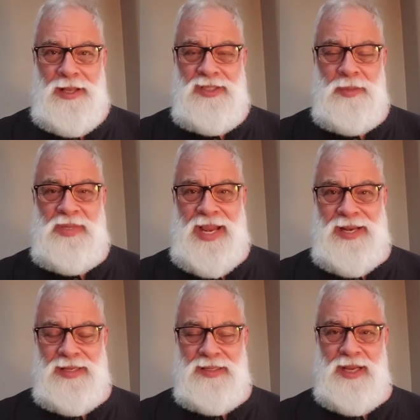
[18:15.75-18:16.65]
on some
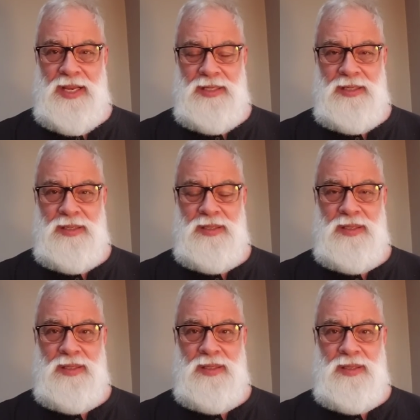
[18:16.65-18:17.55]
dating site.
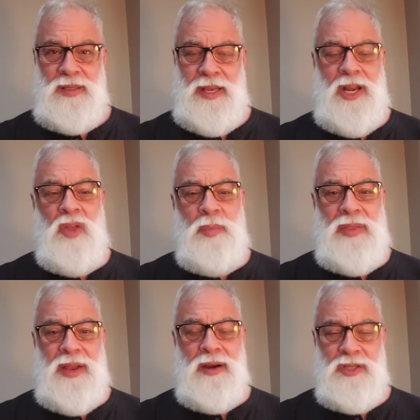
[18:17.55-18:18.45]
And he'll
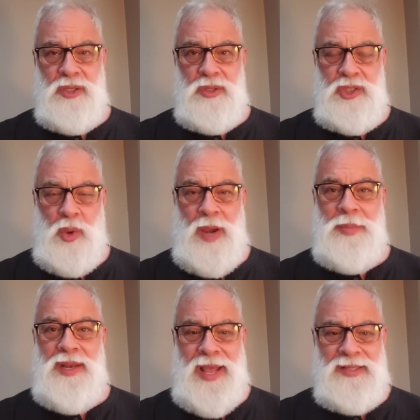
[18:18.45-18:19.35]
be there until you
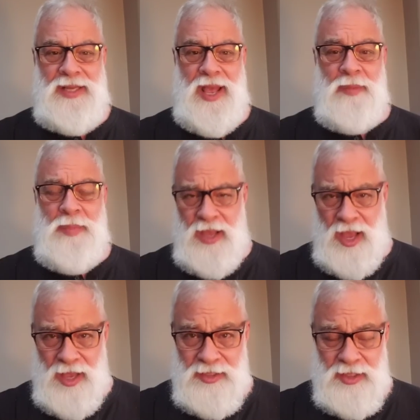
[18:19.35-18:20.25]
swipe the next guy,
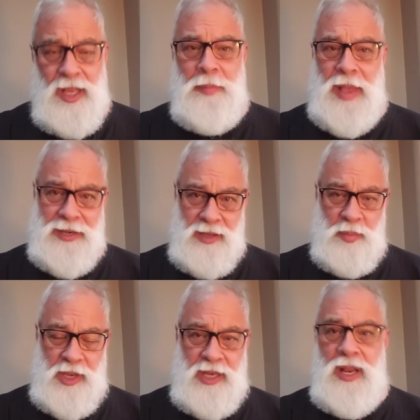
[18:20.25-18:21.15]
because men
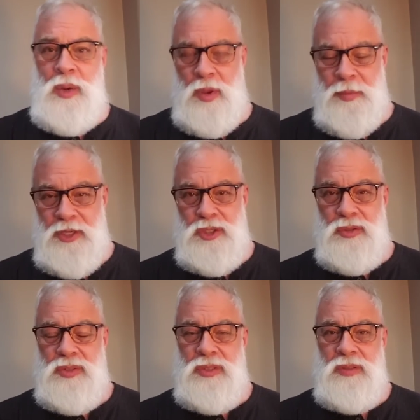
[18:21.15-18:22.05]
compete and women
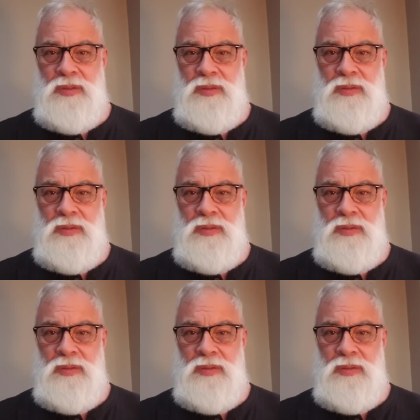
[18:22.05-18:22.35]
choose.